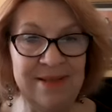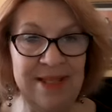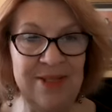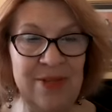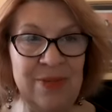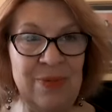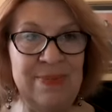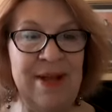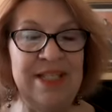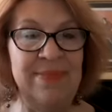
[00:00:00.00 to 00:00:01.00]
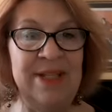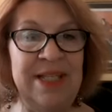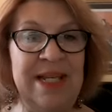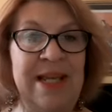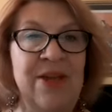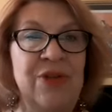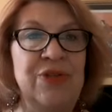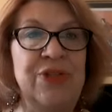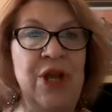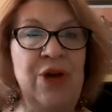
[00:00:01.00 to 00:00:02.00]
Glitz's responsibility.
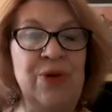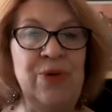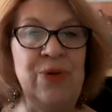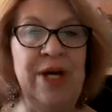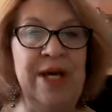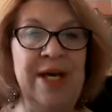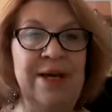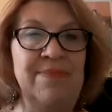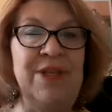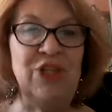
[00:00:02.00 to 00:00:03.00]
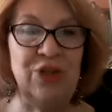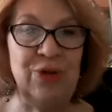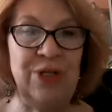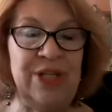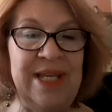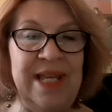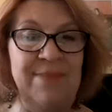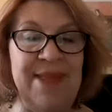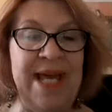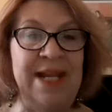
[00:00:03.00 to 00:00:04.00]
So be sure to
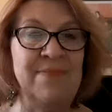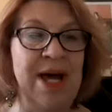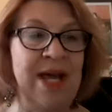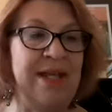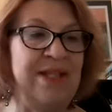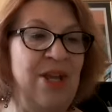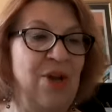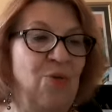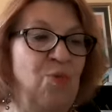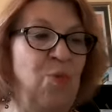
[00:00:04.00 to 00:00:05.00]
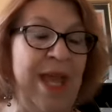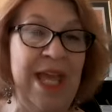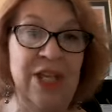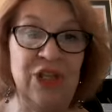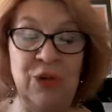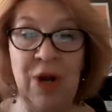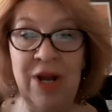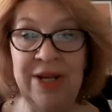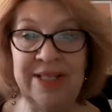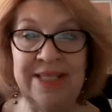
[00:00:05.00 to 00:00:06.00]
keep that in mind when you
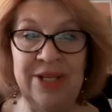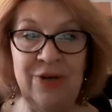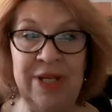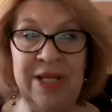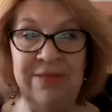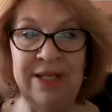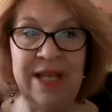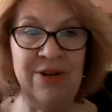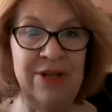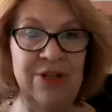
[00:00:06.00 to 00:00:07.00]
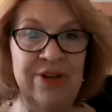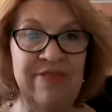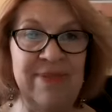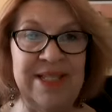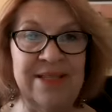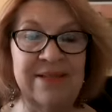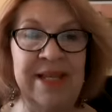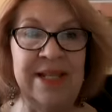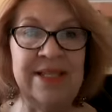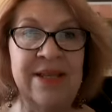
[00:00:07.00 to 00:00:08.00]
are considering the character of Mrs.
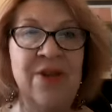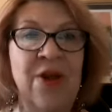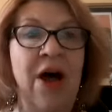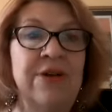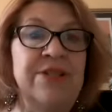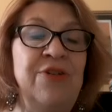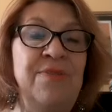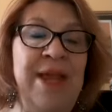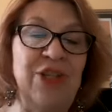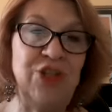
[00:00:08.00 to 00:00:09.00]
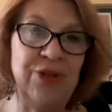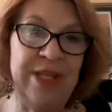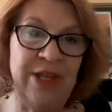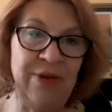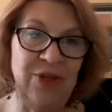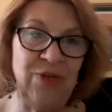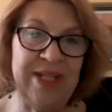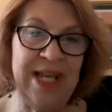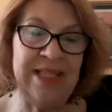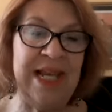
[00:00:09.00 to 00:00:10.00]
Glitz. Also, make sure that you
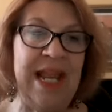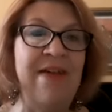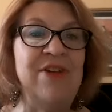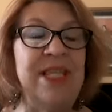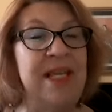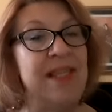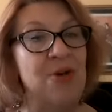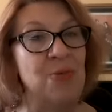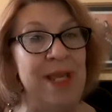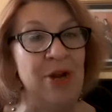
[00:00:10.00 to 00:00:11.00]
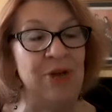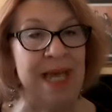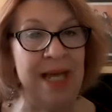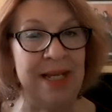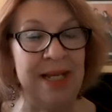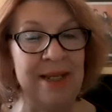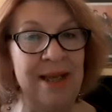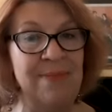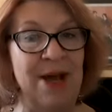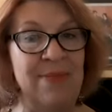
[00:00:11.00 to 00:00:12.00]
understand that everything that we are getting
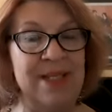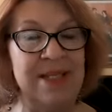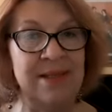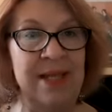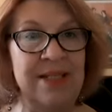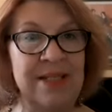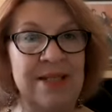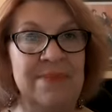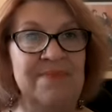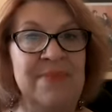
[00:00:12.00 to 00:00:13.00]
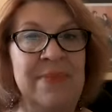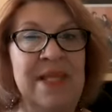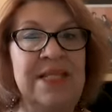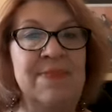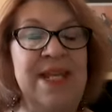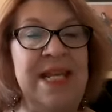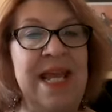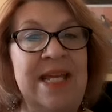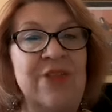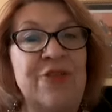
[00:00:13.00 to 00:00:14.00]
about Mrs. Glitz is
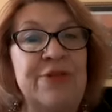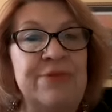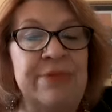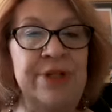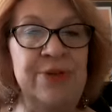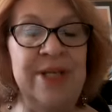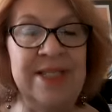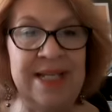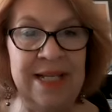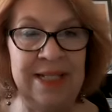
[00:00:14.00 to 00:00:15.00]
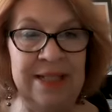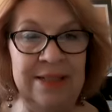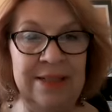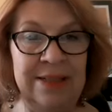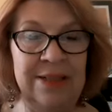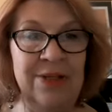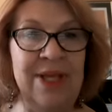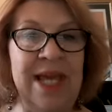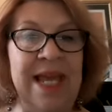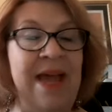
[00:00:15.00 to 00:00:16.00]
mediated through Estella.
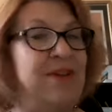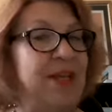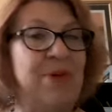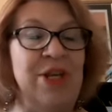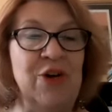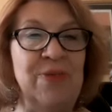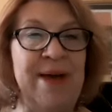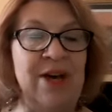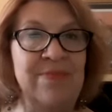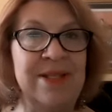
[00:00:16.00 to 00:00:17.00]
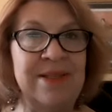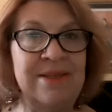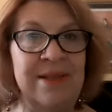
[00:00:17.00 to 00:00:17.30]
Okay, everything we know about Mrs.